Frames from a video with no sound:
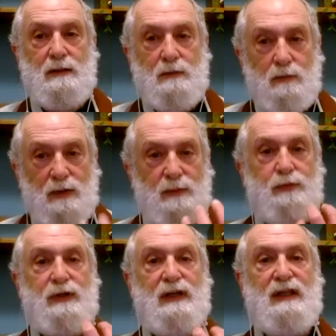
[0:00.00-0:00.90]
We
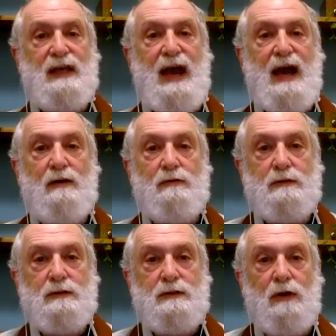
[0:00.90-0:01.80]
breathe out,
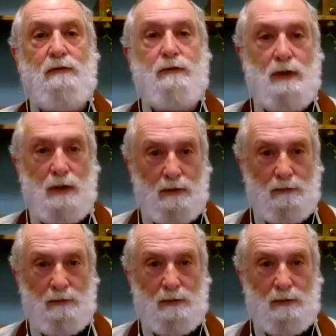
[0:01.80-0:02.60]
don't know.